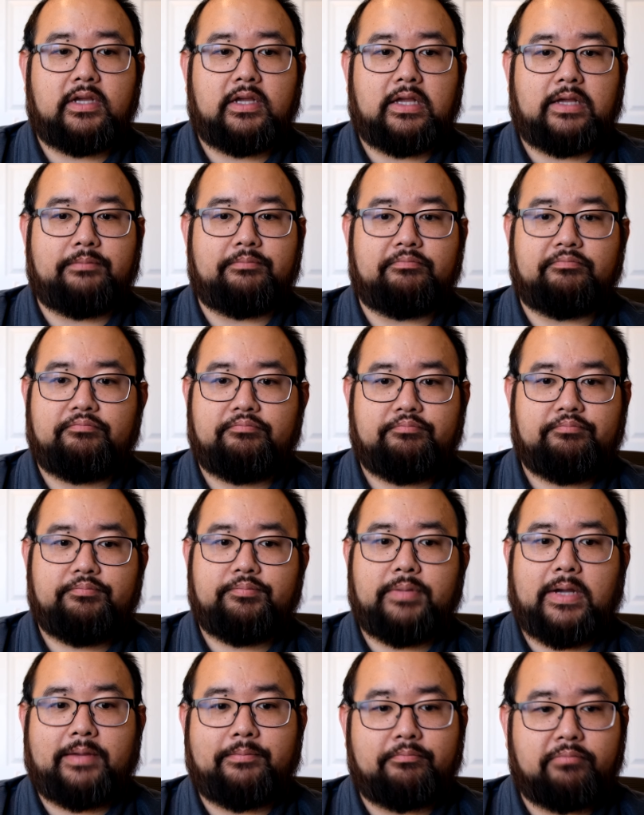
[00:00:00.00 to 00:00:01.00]

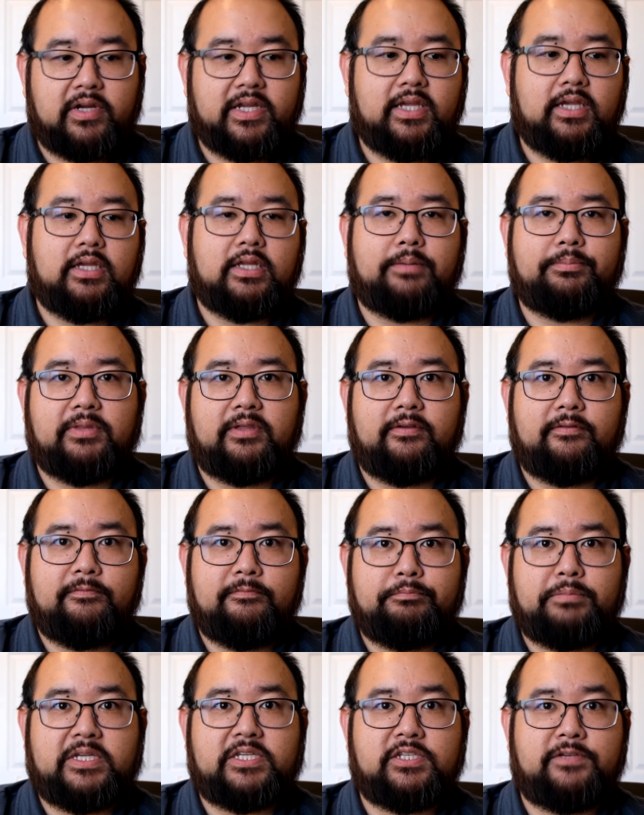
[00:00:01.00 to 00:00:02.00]
I'm bringing up the
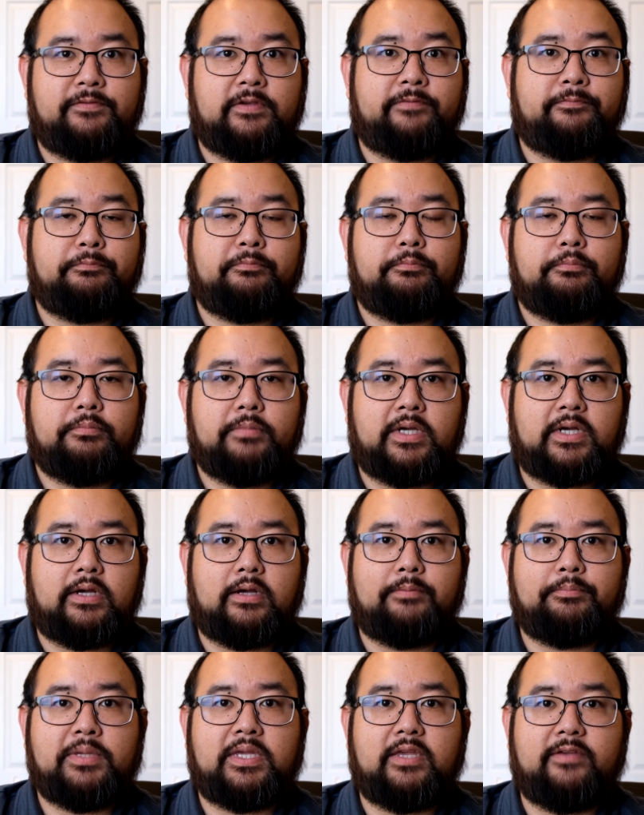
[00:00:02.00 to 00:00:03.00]

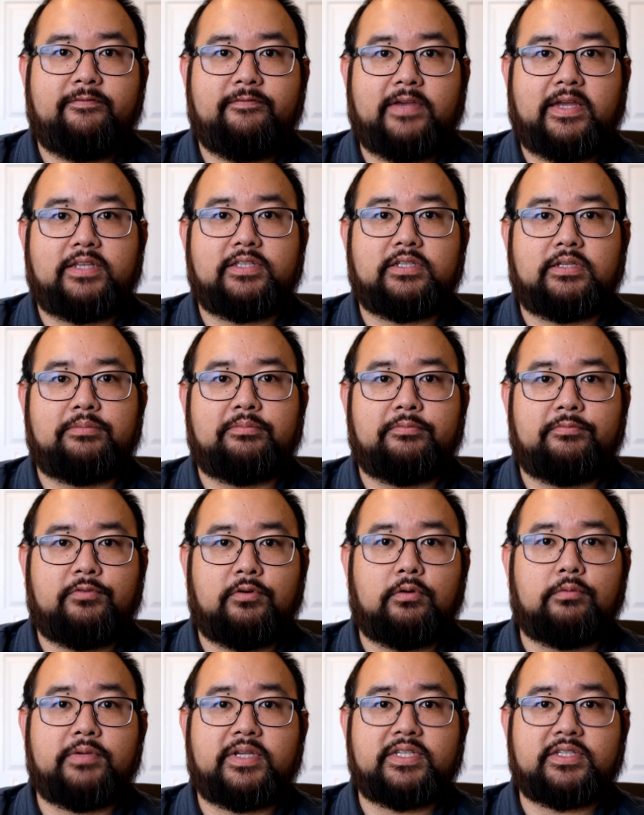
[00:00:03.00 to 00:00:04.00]
BGVP Phantom
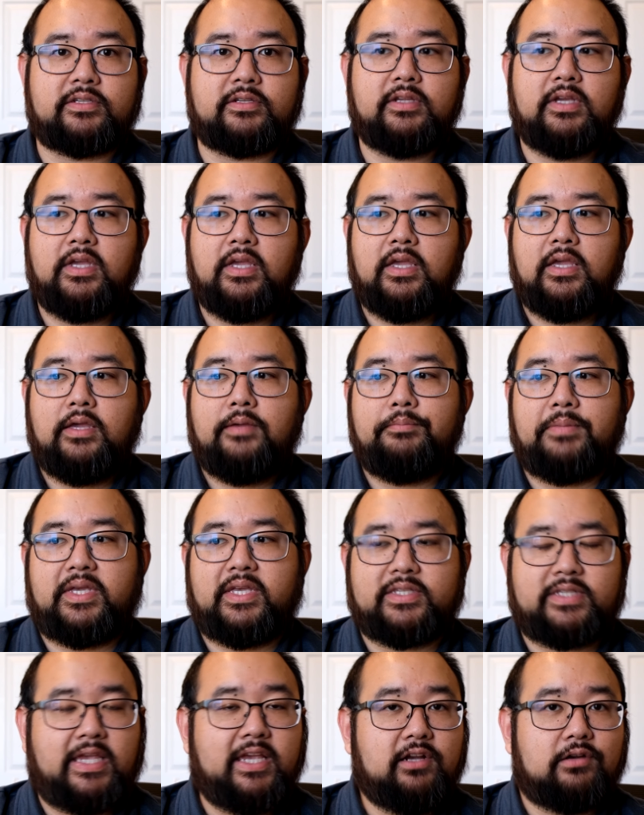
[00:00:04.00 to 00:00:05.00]
for a reason,
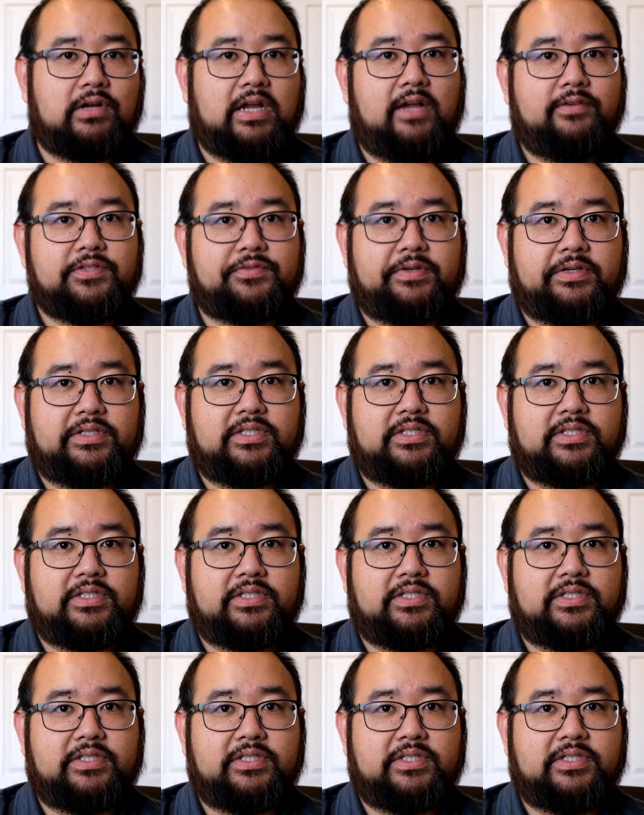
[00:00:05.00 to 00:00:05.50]
because it graphs very